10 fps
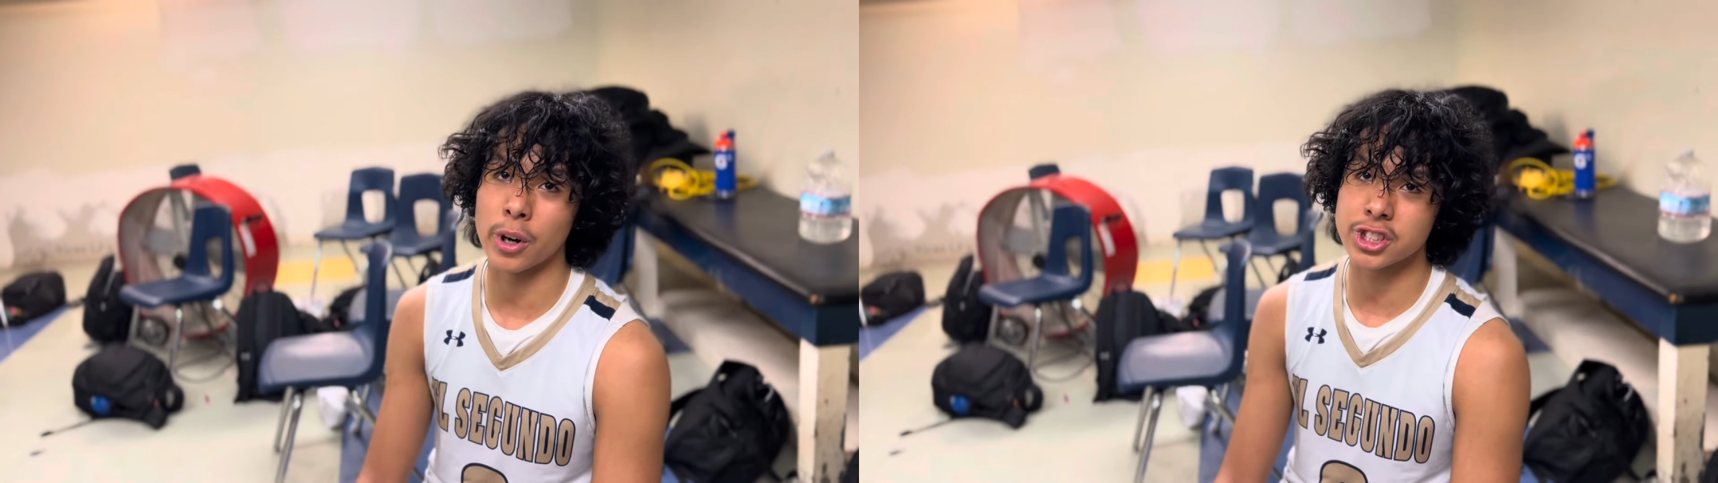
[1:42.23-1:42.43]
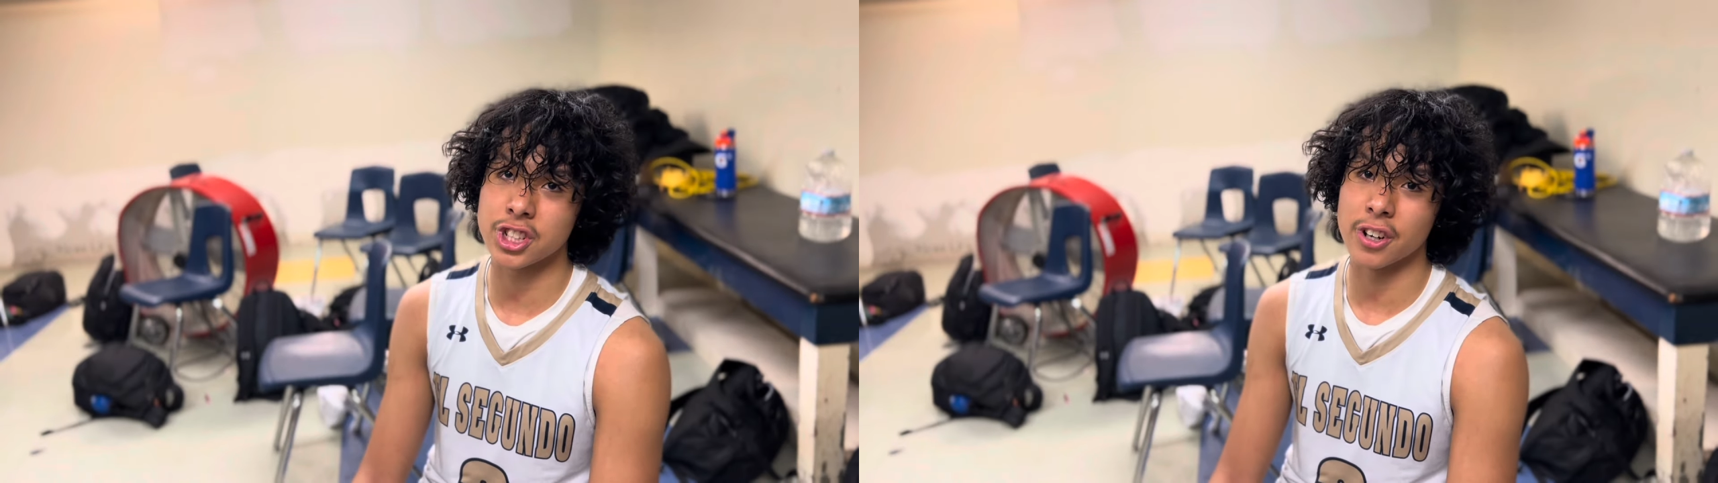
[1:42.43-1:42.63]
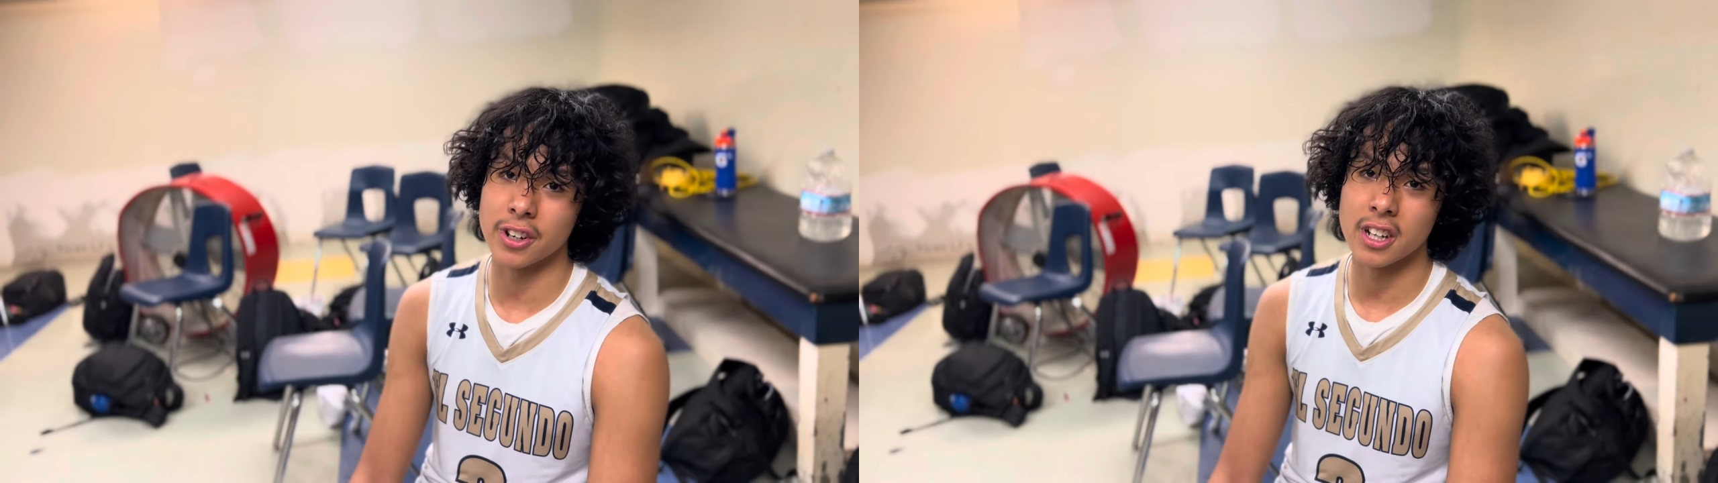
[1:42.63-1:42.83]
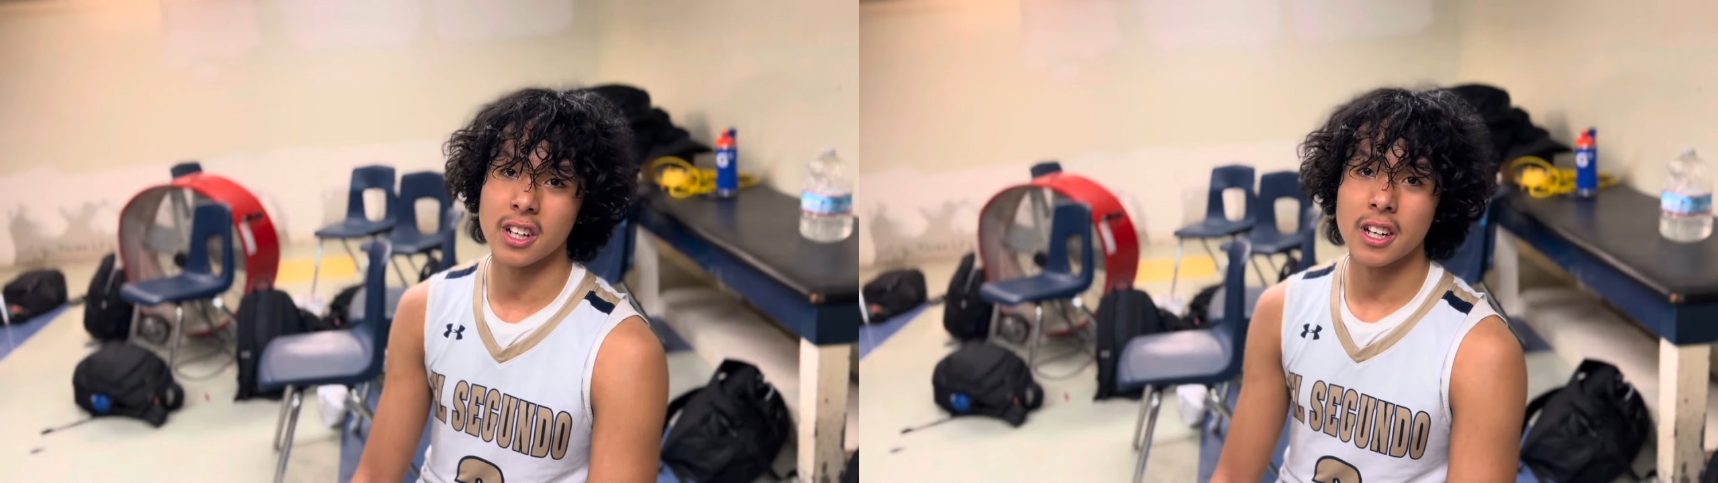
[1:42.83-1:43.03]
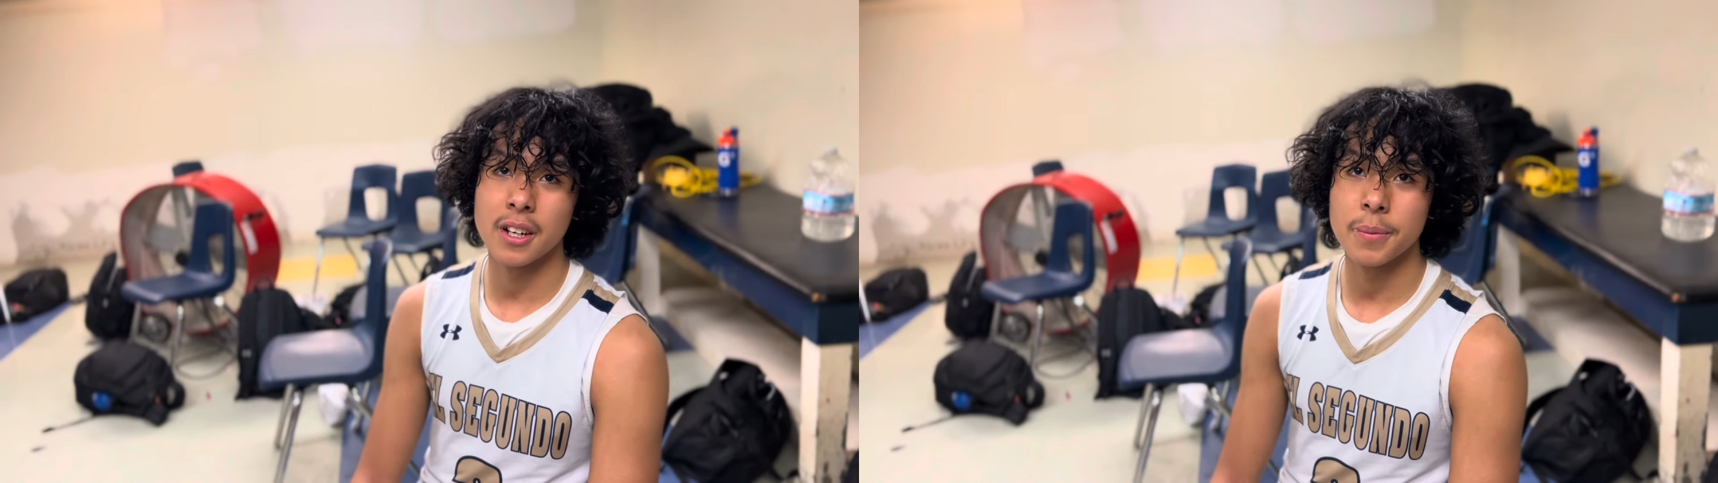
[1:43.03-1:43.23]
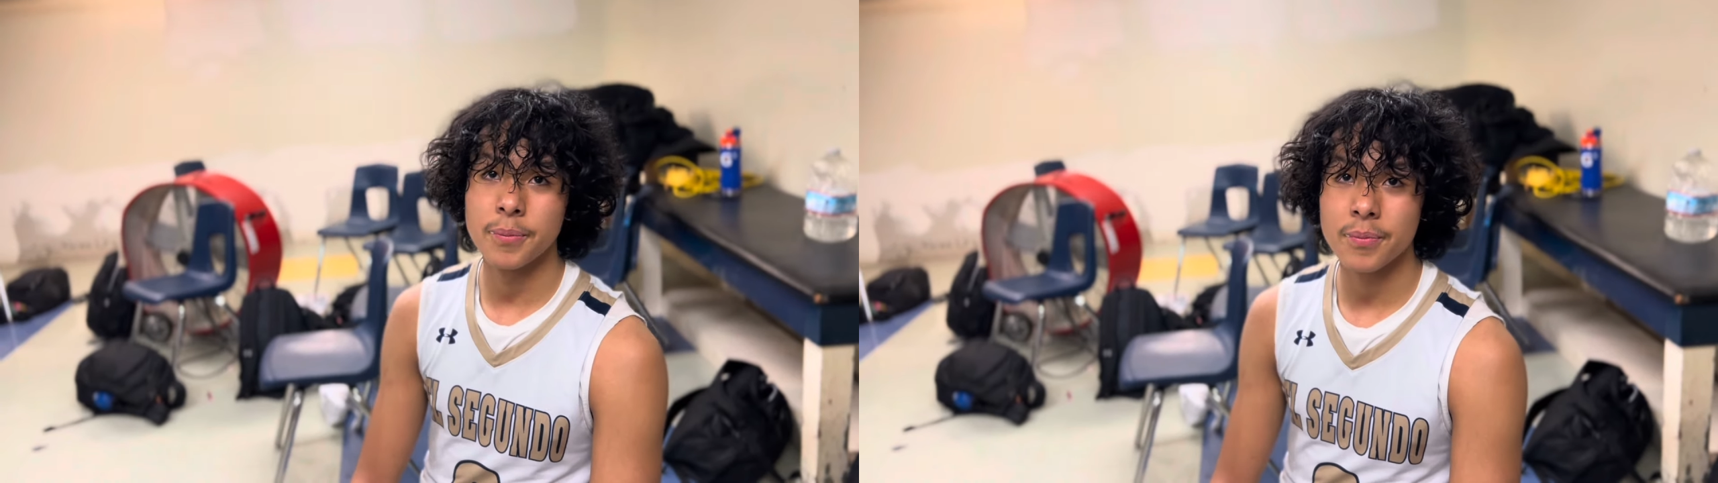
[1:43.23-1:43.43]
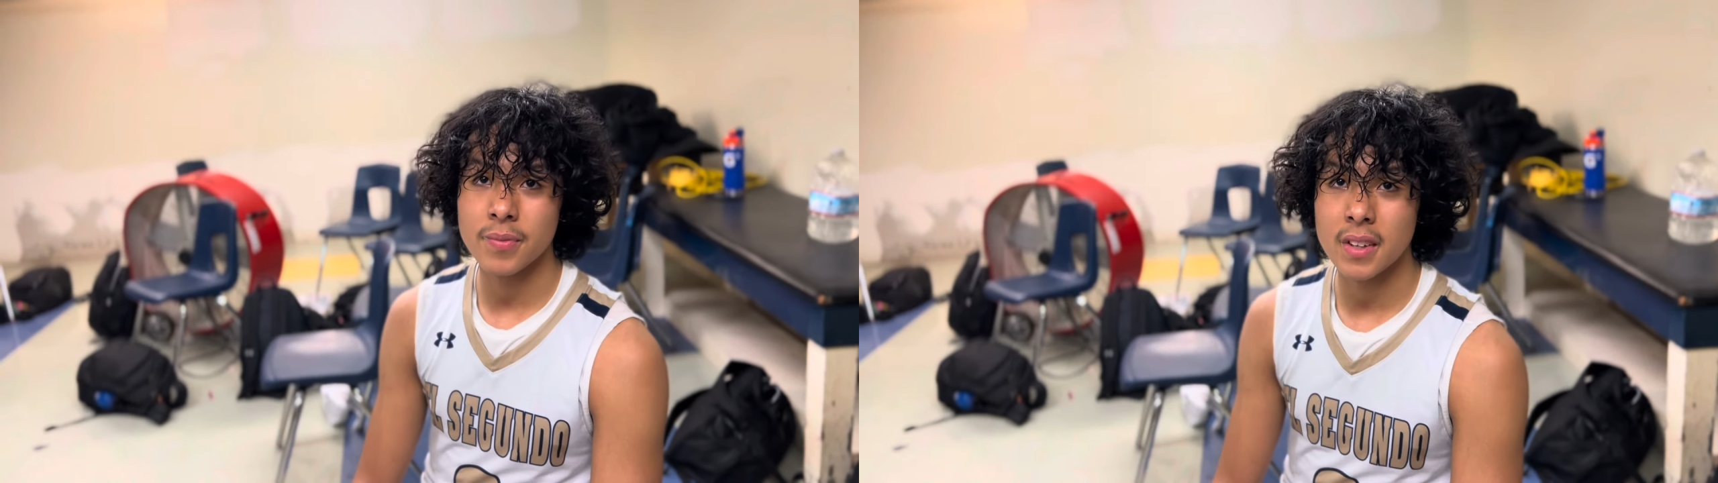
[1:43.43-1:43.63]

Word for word: our work